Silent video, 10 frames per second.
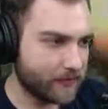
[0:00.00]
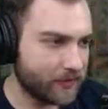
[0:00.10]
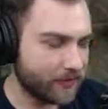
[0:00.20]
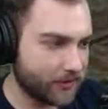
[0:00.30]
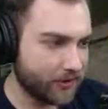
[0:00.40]

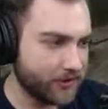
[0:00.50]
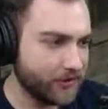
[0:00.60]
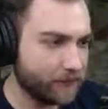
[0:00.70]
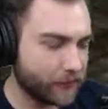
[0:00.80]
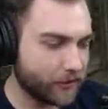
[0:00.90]
So this is
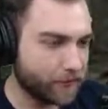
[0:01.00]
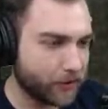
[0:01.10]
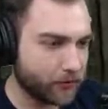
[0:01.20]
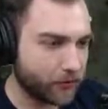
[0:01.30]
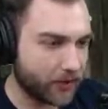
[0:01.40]
the first part
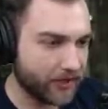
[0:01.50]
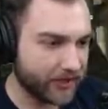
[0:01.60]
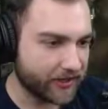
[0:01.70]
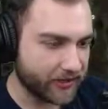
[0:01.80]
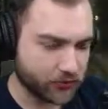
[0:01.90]
of the run
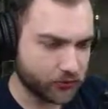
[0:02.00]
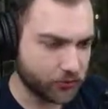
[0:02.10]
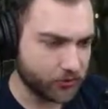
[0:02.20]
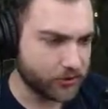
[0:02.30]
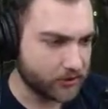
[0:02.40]
that is like
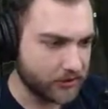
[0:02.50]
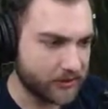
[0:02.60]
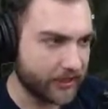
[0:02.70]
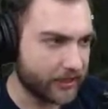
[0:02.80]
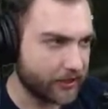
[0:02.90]
truly unique
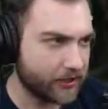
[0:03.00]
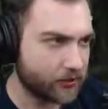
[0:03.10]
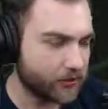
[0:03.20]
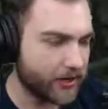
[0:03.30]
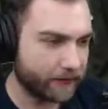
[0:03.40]
to Ada.
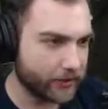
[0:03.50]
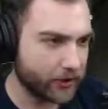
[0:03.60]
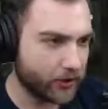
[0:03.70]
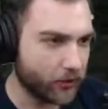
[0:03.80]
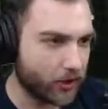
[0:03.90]
You never
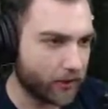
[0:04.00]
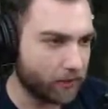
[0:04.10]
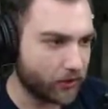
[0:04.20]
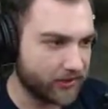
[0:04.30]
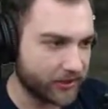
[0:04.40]
go on a
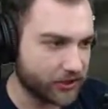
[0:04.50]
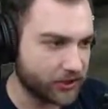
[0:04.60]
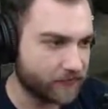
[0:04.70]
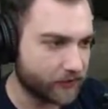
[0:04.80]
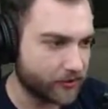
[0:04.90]
boat section for